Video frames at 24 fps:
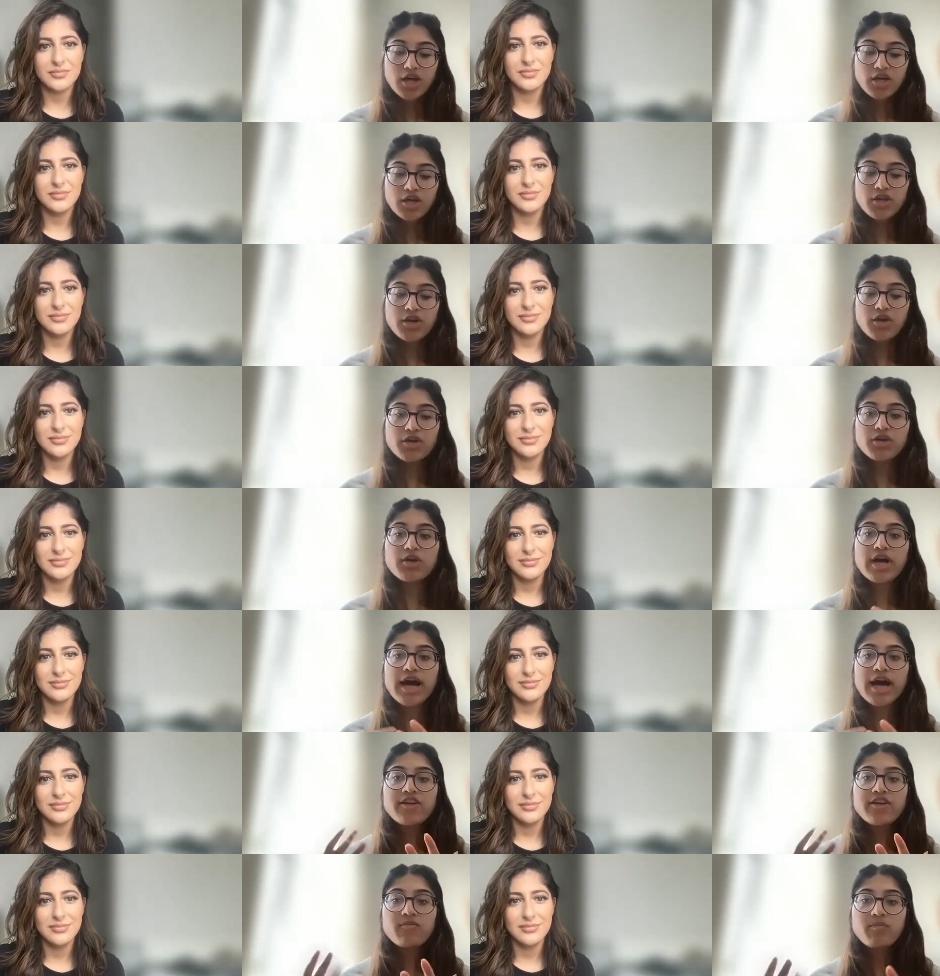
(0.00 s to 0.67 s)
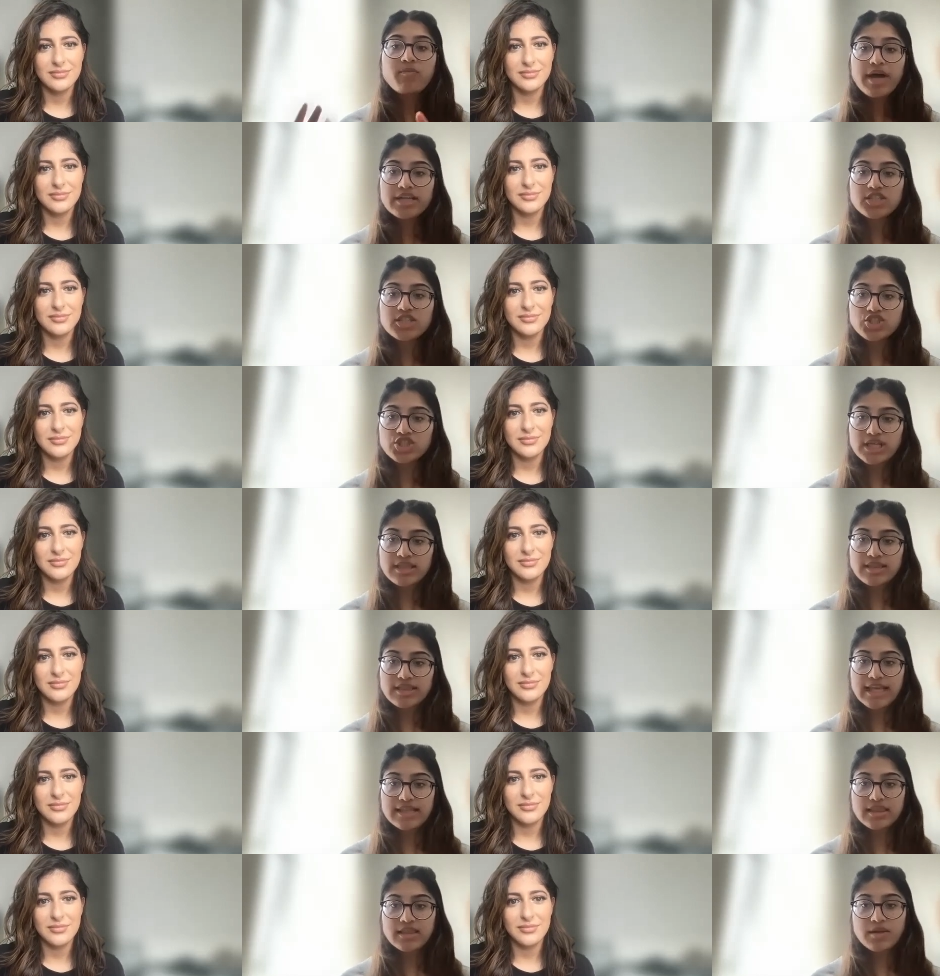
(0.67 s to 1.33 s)
Speaker 1: you kind of
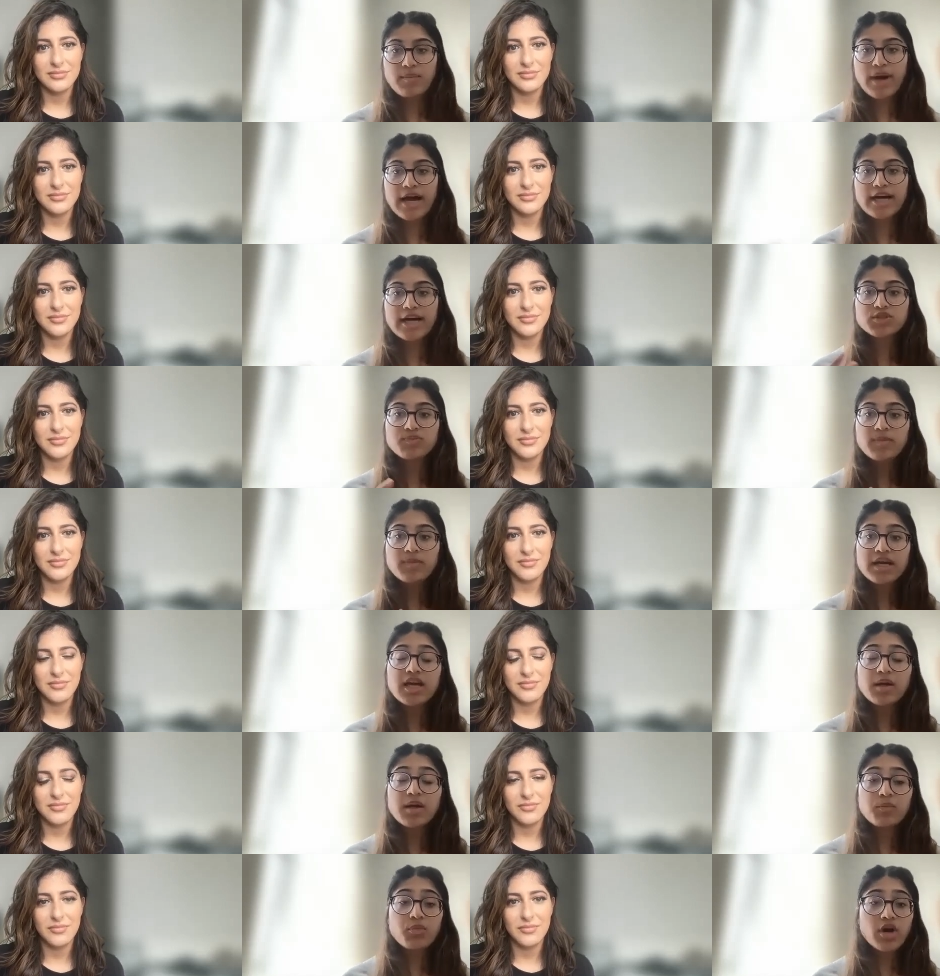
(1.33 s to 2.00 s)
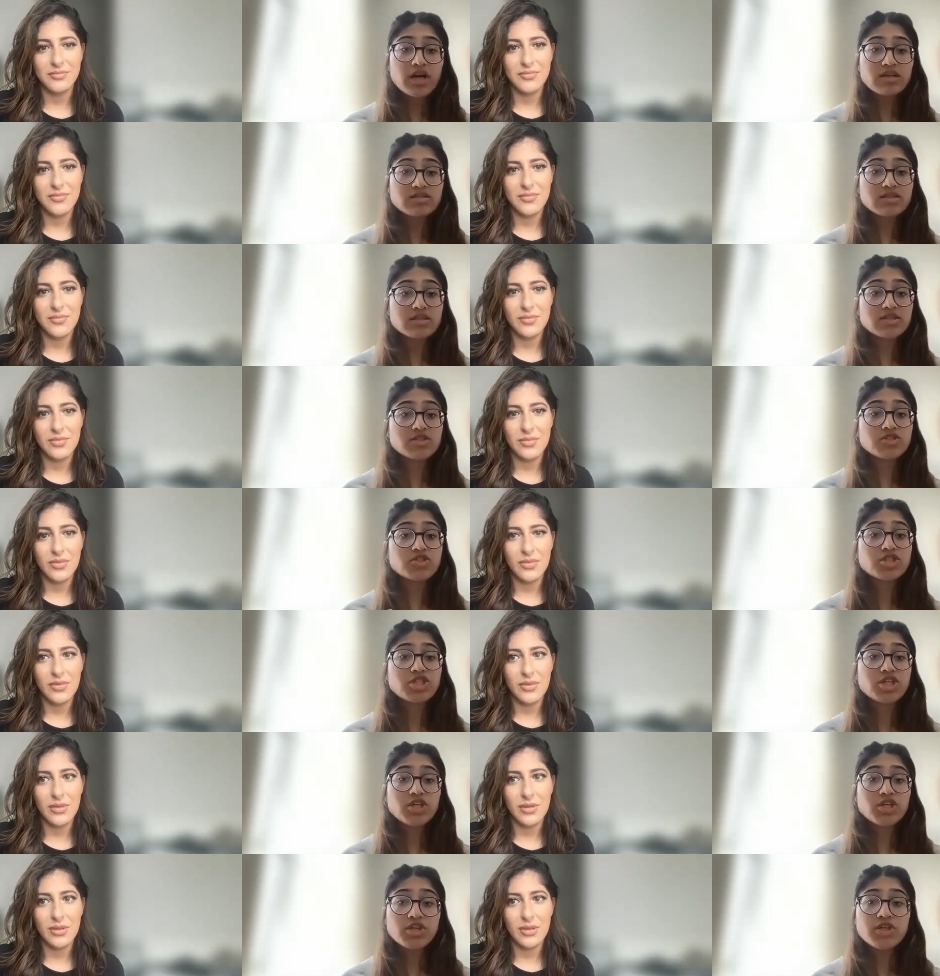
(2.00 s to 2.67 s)
mentioned that the matchmaking
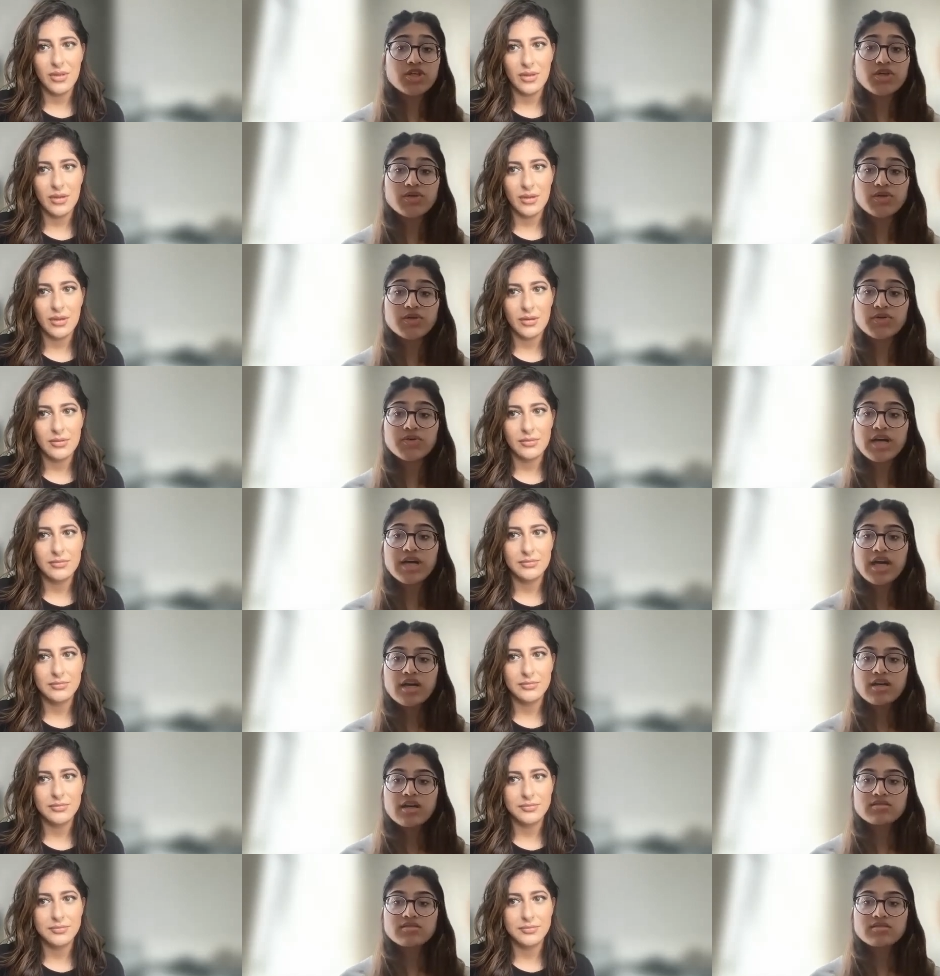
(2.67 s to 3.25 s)
process to you